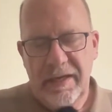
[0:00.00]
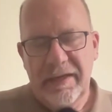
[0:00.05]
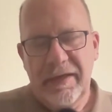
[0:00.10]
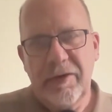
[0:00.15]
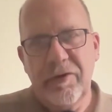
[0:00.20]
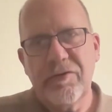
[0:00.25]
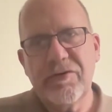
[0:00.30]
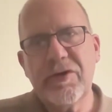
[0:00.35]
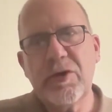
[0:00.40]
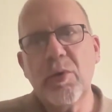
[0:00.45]

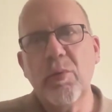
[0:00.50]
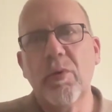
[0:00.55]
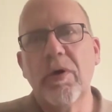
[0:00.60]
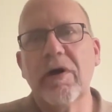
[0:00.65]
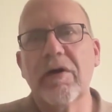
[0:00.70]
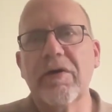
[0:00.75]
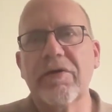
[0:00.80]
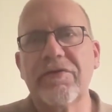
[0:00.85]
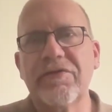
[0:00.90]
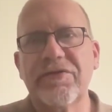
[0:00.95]
Do you
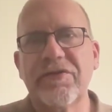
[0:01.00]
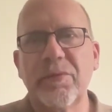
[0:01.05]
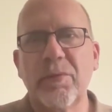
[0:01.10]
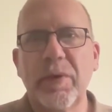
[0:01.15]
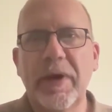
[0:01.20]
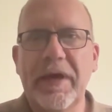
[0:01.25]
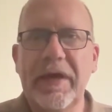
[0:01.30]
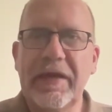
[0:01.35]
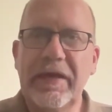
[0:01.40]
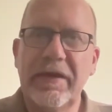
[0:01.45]
watch
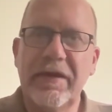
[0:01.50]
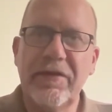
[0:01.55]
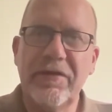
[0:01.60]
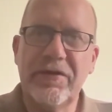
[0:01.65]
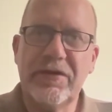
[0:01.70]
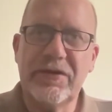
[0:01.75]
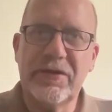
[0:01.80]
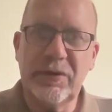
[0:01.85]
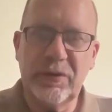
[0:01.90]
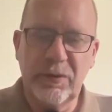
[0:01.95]
when
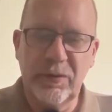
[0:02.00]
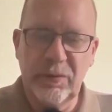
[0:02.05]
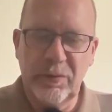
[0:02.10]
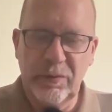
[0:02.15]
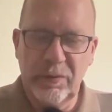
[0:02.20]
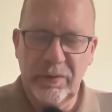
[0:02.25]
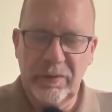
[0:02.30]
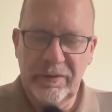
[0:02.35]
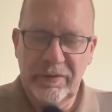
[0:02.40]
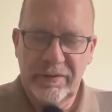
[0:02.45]
the
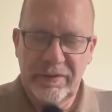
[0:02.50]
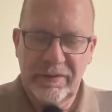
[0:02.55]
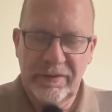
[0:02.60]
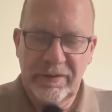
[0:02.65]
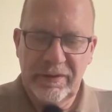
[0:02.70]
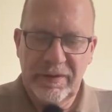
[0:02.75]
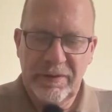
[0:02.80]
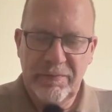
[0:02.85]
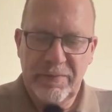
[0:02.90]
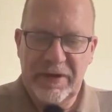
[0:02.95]
doe
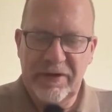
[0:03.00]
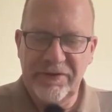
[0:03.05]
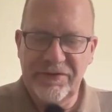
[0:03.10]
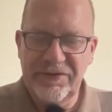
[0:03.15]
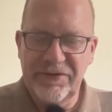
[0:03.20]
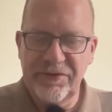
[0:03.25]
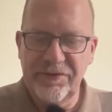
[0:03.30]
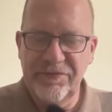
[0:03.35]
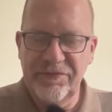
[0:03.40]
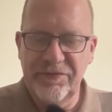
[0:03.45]
bears
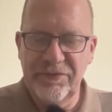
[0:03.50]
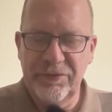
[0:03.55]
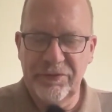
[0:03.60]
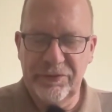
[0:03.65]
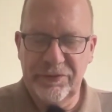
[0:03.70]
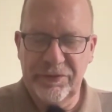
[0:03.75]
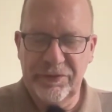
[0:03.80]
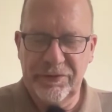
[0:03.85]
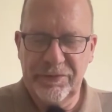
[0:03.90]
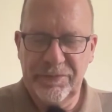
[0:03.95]
her
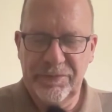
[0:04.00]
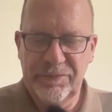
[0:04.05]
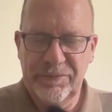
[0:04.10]
fawn?